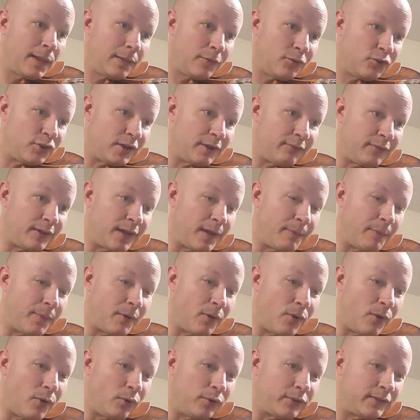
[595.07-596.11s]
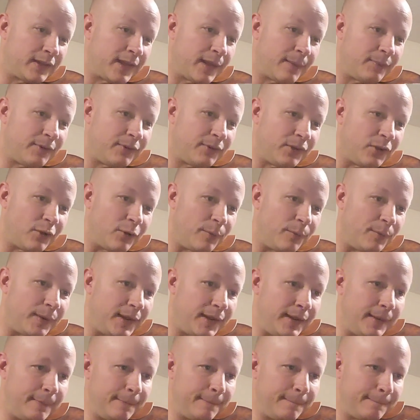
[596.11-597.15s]
Shift up a whole step to your
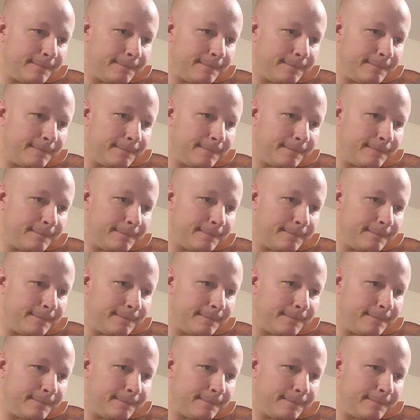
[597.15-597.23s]
B.